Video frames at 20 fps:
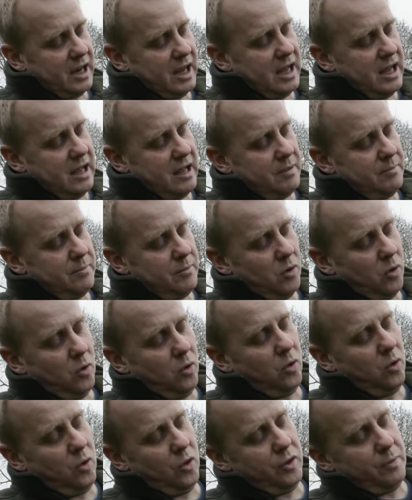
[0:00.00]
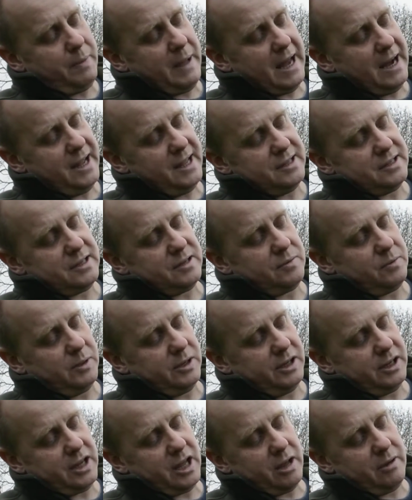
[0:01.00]
all the pellets
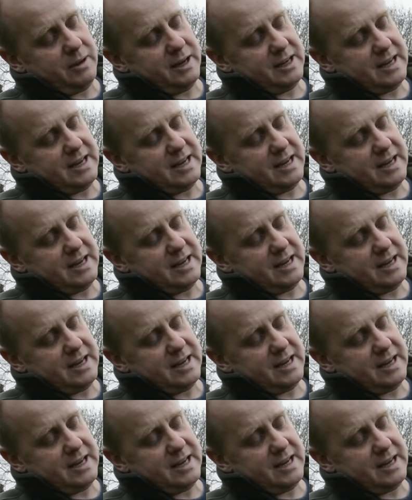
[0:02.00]
were going